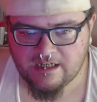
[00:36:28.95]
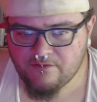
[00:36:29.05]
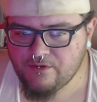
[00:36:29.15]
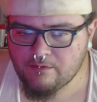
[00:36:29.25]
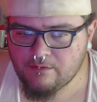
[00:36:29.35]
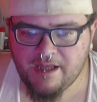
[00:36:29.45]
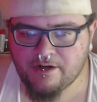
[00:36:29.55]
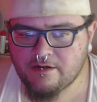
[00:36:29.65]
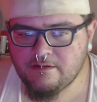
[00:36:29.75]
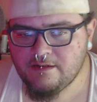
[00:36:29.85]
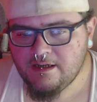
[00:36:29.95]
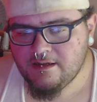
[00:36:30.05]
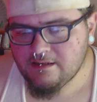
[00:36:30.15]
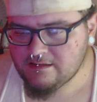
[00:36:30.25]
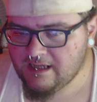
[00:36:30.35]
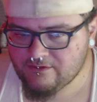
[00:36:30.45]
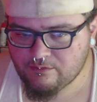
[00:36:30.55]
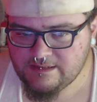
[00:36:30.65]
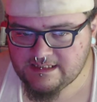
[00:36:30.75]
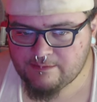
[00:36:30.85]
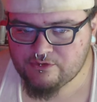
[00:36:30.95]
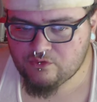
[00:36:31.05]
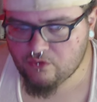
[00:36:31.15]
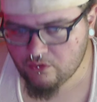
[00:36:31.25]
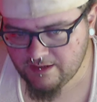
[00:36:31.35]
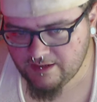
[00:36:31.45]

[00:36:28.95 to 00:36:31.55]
After we stopped trolling the waters,